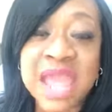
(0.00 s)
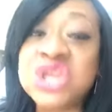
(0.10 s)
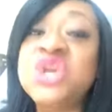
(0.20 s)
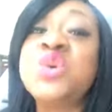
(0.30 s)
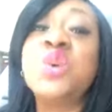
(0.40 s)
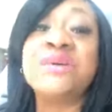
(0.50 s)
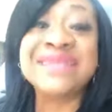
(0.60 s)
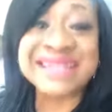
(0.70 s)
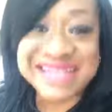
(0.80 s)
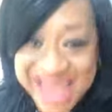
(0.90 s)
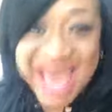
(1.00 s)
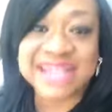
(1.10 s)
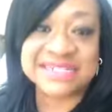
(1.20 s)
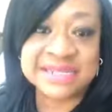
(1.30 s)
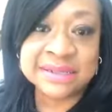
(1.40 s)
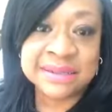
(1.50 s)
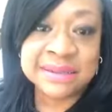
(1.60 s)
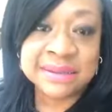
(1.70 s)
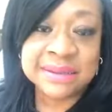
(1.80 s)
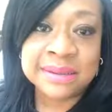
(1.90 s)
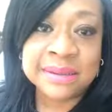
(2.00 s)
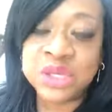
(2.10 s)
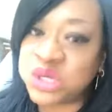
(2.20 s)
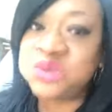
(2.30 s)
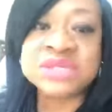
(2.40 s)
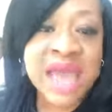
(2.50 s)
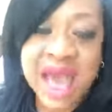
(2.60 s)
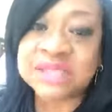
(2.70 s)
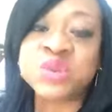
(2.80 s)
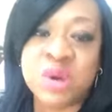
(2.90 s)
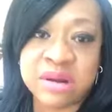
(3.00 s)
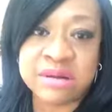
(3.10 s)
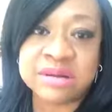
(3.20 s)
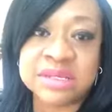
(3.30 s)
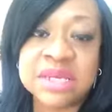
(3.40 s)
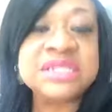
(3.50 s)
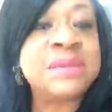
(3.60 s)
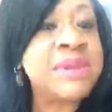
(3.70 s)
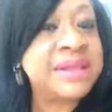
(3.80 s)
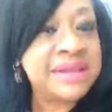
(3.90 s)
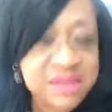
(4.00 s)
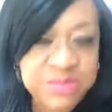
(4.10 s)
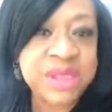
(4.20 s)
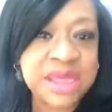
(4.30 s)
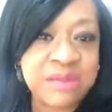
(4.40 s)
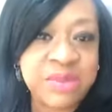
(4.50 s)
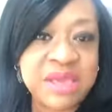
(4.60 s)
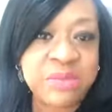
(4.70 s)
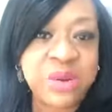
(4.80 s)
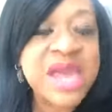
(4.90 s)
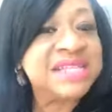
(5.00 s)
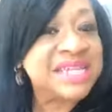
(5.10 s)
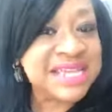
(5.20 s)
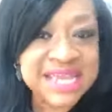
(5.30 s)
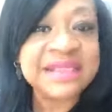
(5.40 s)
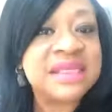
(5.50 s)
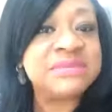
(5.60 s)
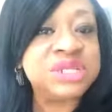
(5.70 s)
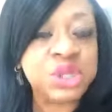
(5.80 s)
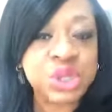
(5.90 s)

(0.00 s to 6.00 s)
And you will not use God's word to manipulate people, to get them to